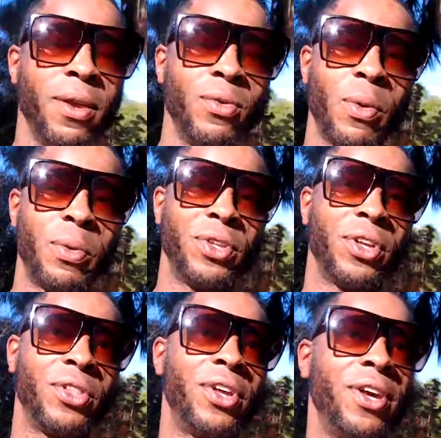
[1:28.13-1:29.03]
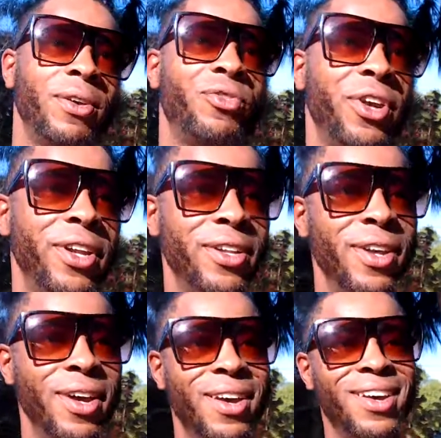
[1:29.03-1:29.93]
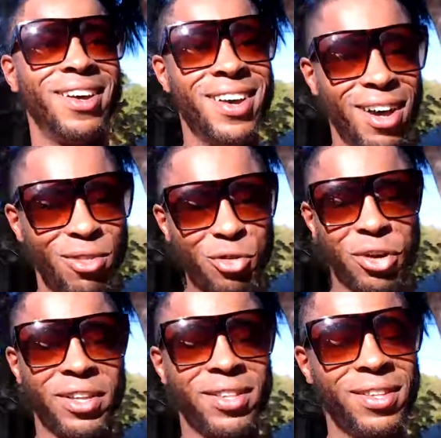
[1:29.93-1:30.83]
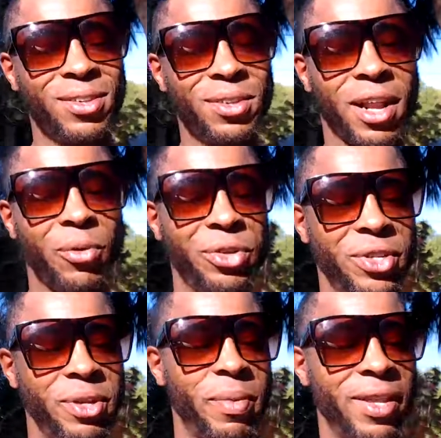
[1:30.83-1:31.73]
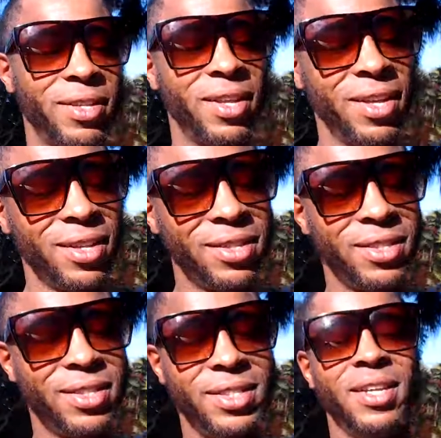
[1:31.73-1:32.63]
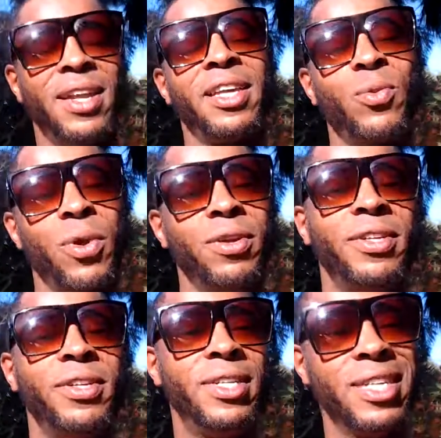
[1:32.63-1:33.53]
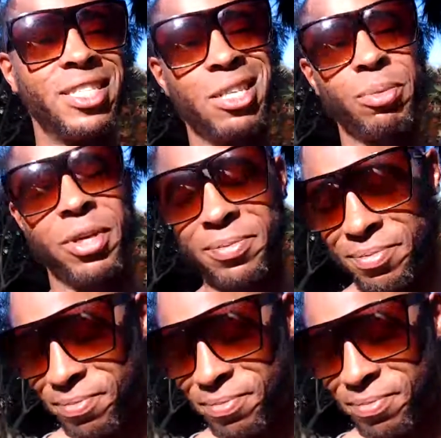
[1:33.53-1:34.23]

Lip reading: What was it the other day? A friend of a friend that I recently met didn't like the word discipline.